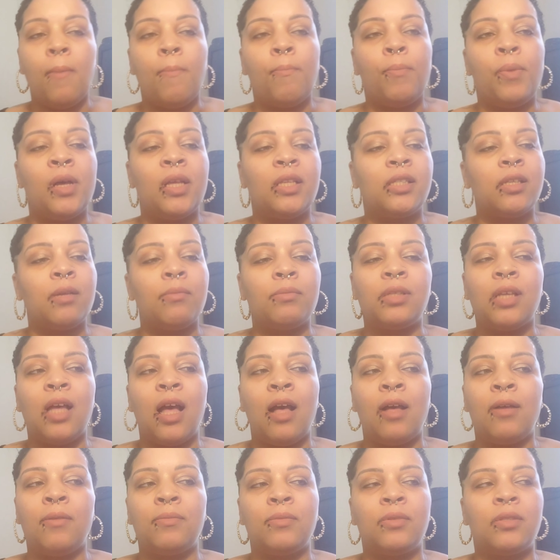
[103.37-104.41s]
But
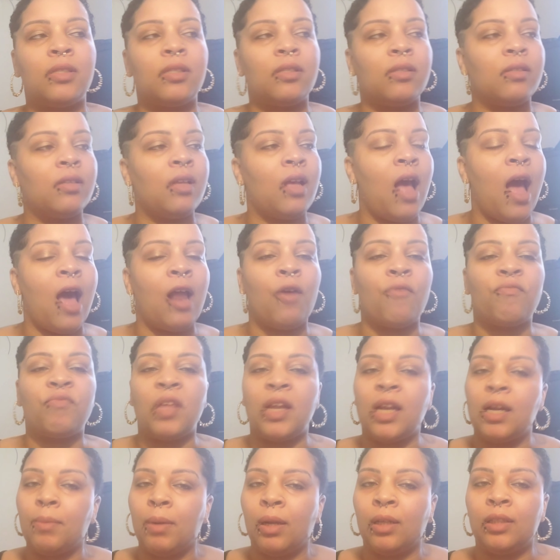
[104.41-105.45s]
sometimes I don't
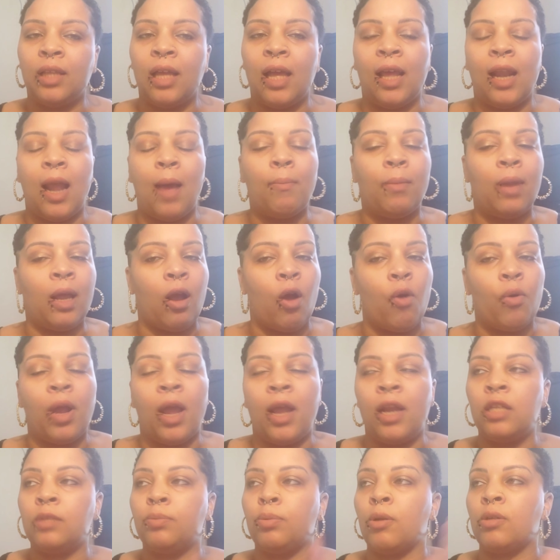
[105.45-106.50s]
think about that. And I'm like,
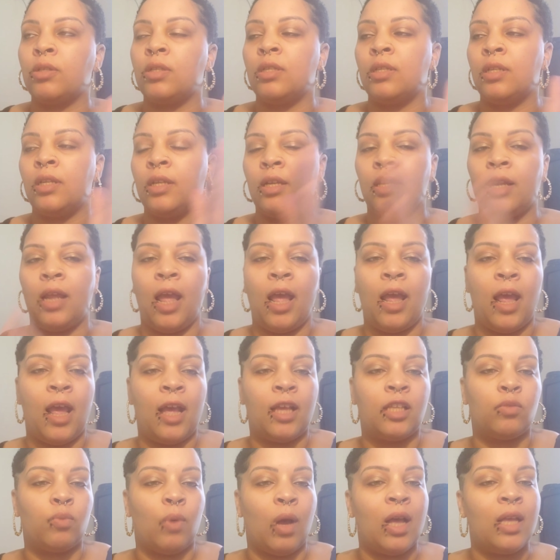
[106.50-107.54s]
okay, this person did
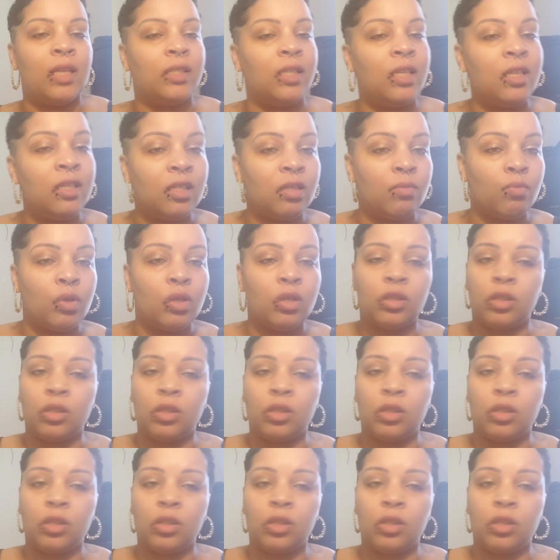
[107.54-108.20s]
X, Y, Z to me.